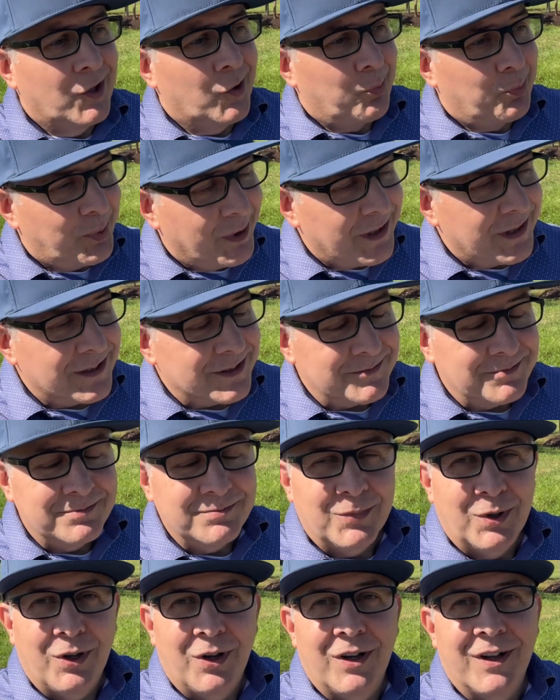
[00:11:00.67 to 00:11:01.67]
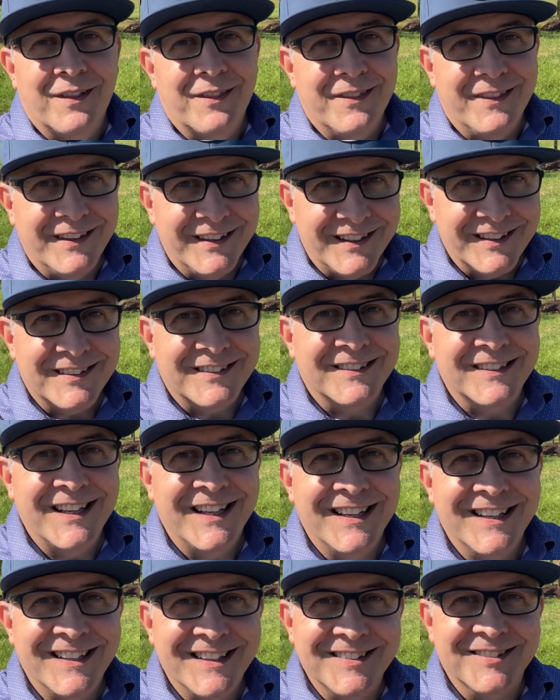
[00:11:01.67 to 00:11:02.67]
But this
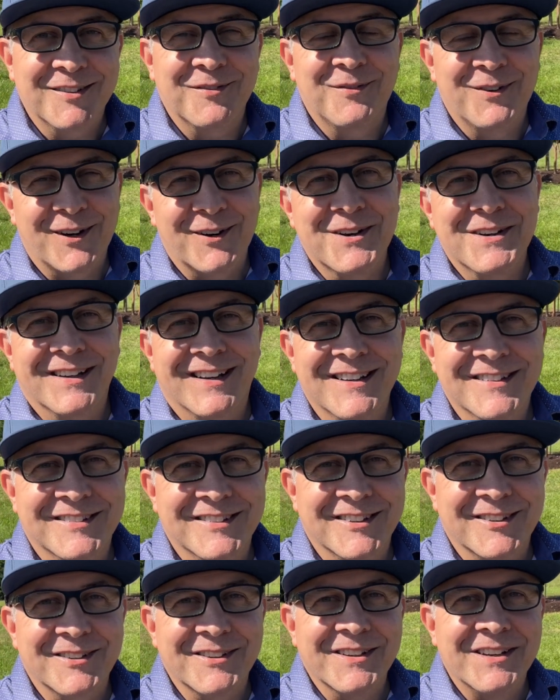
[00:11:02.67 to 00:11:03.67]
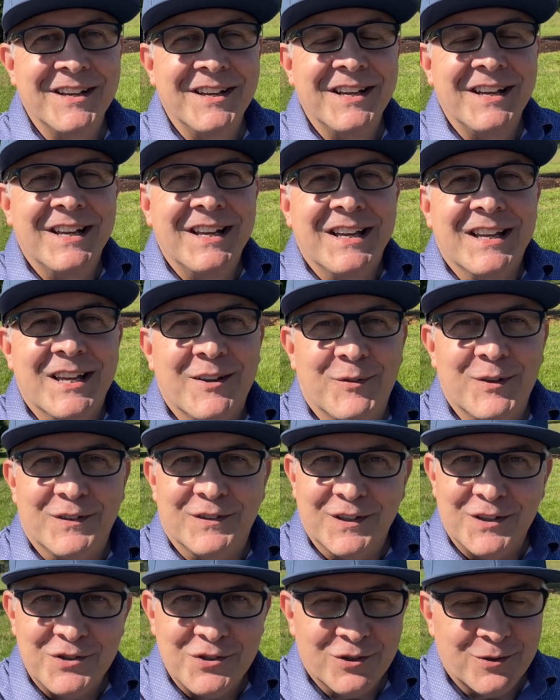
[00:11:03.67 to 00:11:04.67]
is a very nice area. If
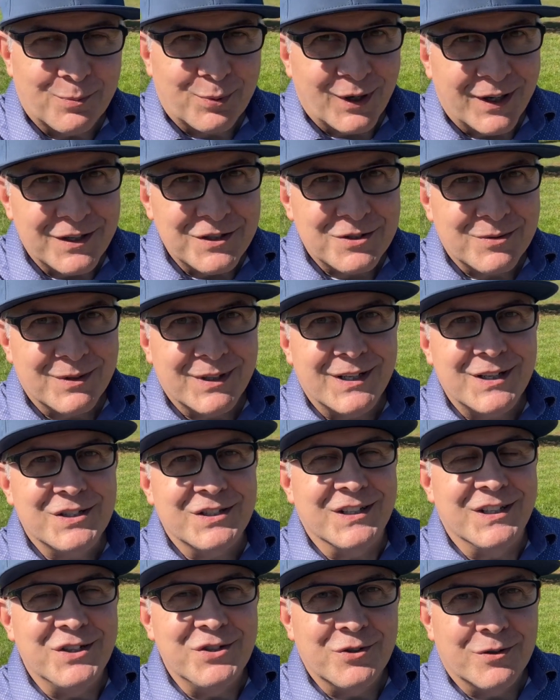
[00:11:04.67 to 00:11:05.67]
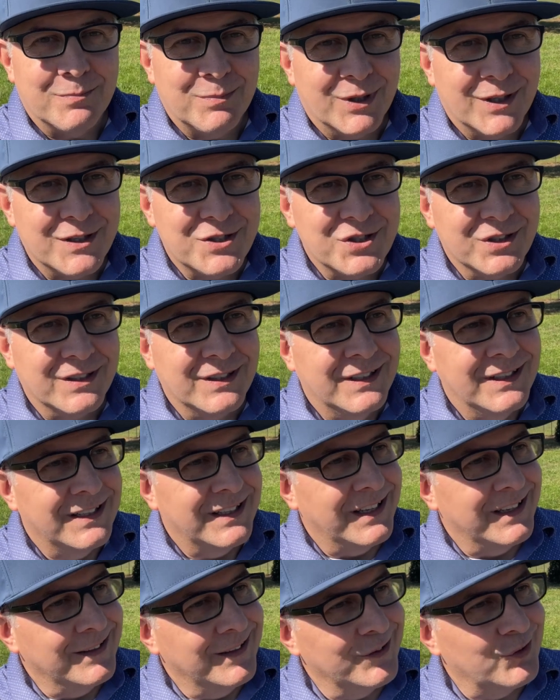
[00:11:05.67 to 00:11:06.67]
it's in your price range, in your budget,
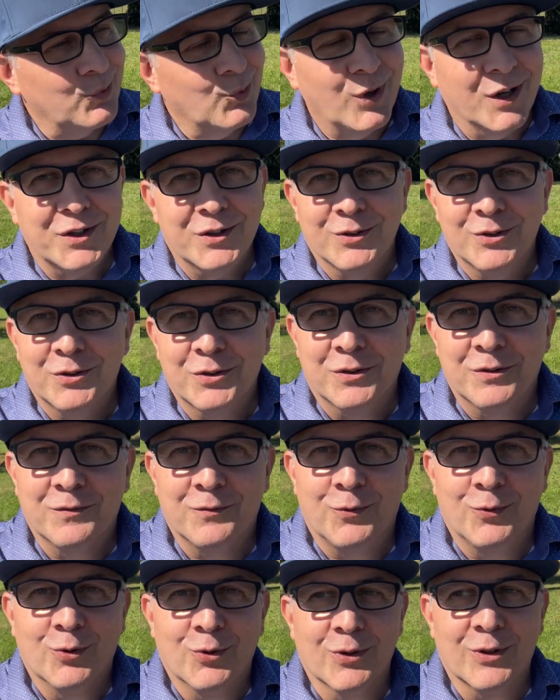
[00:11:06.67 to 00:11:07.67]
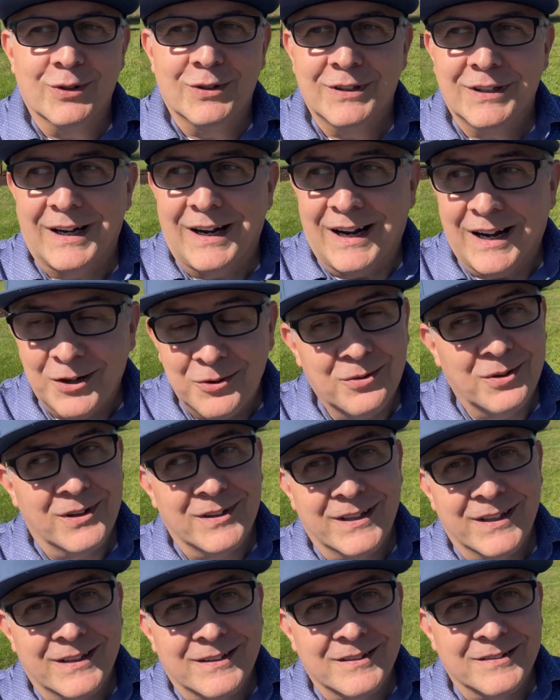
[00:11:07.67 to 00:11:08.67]
and that's what you're looking for, I really
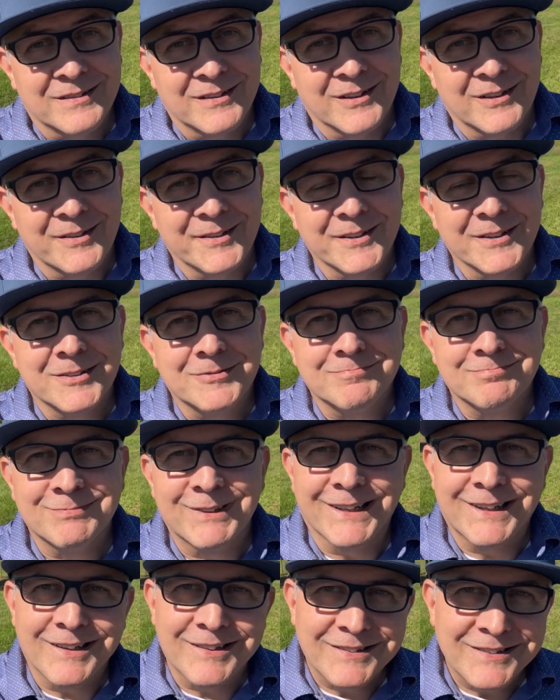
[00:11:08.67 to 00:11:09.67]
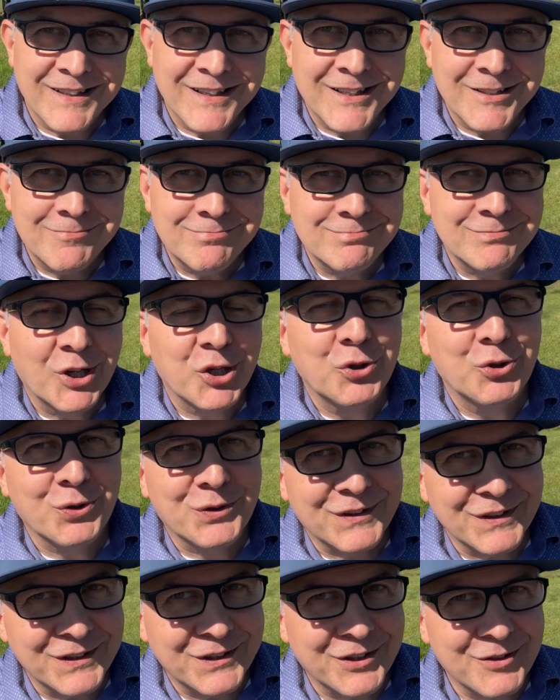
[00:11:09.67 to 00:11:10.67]
like this area. Like I said,
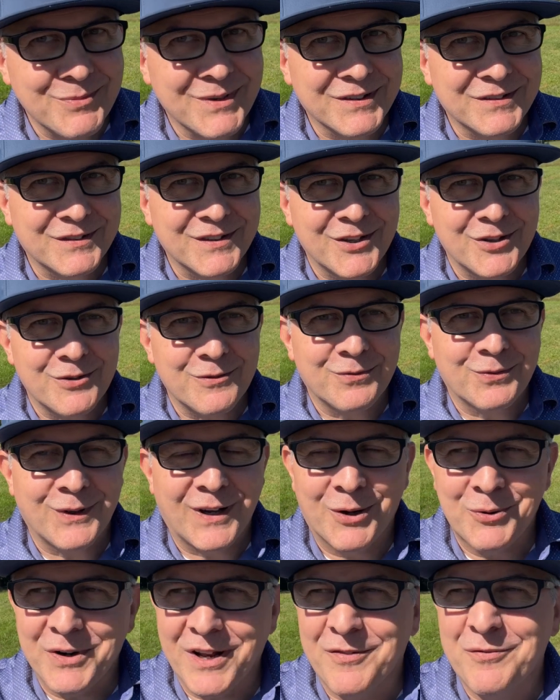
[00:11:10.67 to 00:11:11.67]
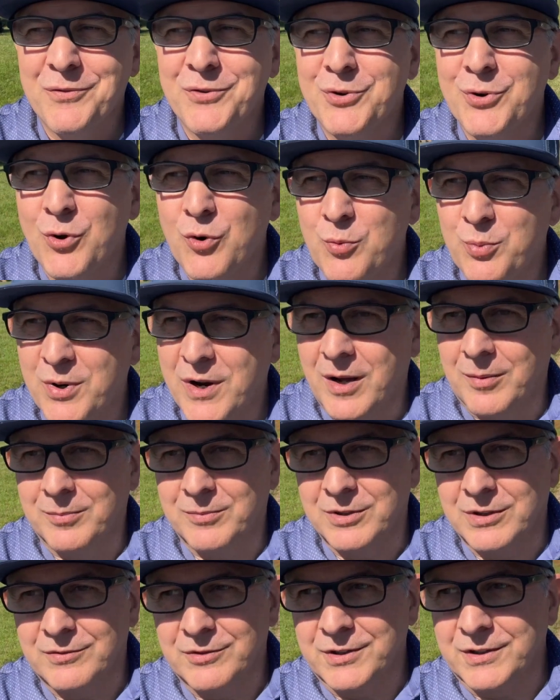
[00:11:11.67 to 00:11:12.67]
looked in here myself. I would have no problem living